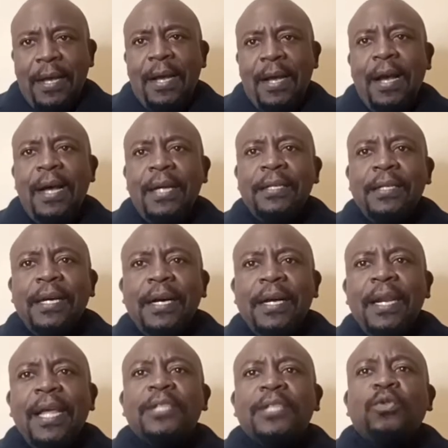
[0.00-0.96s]
And uh,
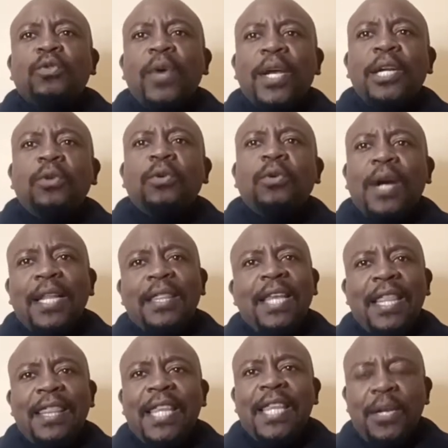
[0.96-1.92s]
let's quickly look at
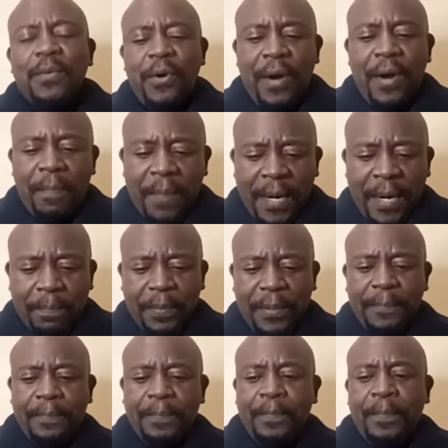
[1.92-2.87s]
that, then we wrap up.
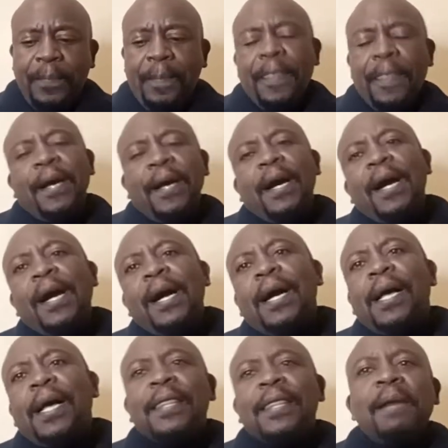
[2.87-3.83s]

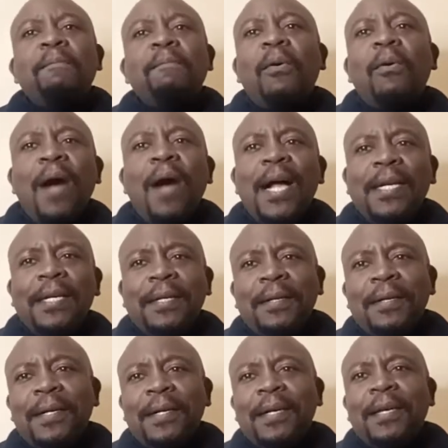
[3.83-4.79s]
Uh, number one,
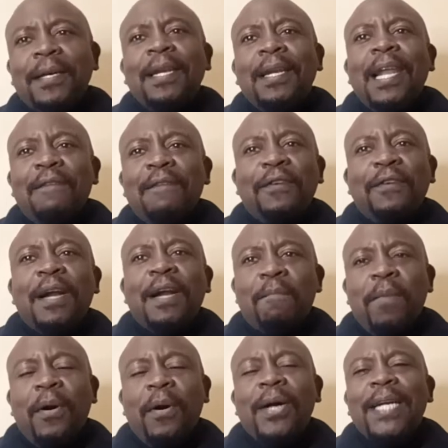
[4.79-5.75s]
level
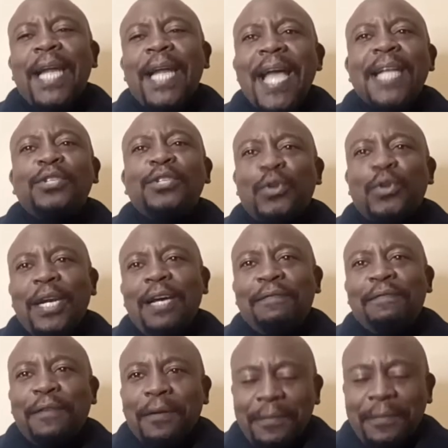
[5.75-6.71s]
number one, entry
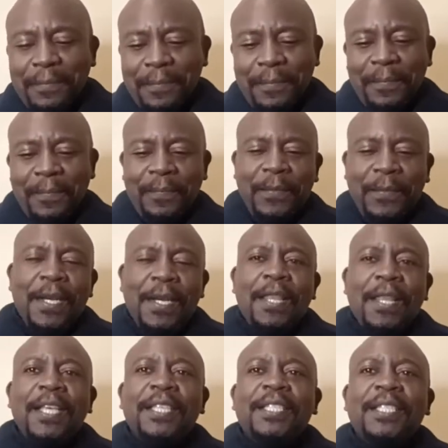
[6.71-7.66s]
level.
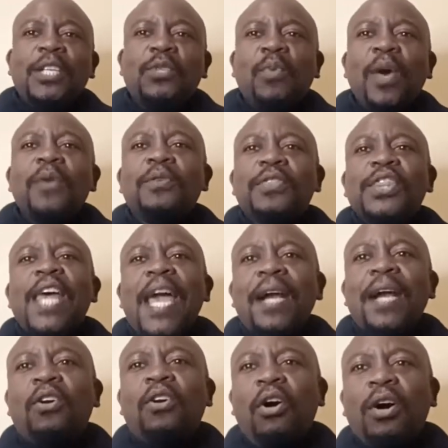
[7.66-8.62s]
This is where you
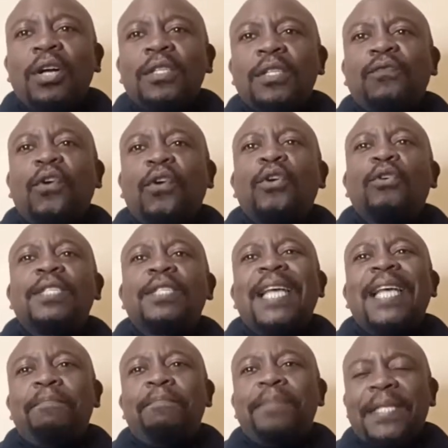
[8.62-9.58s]
thank God for your
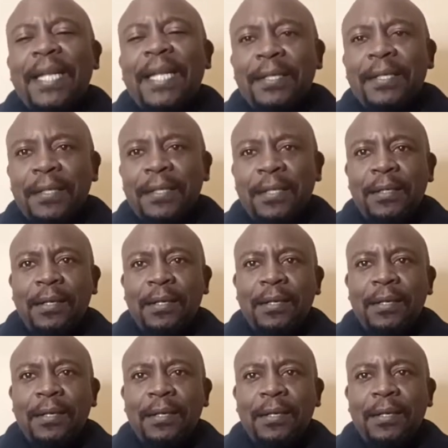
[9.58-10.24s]
substance.